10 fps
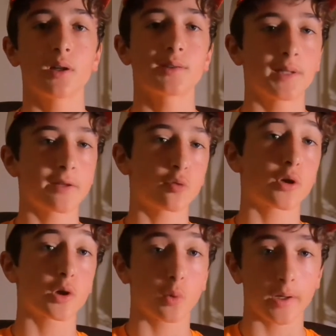size
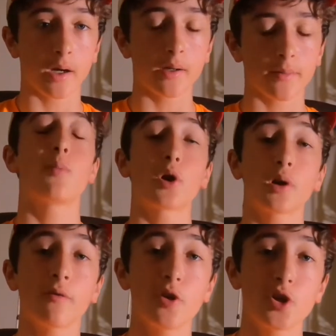1 or 1/0, the
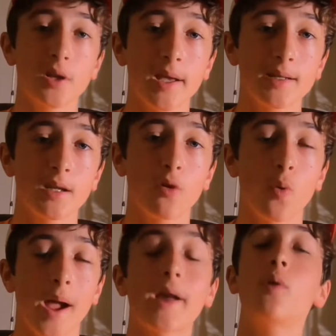Berkley Fusion 19
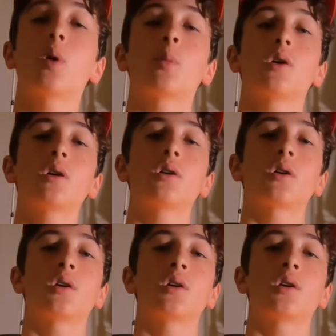wacky worm hook,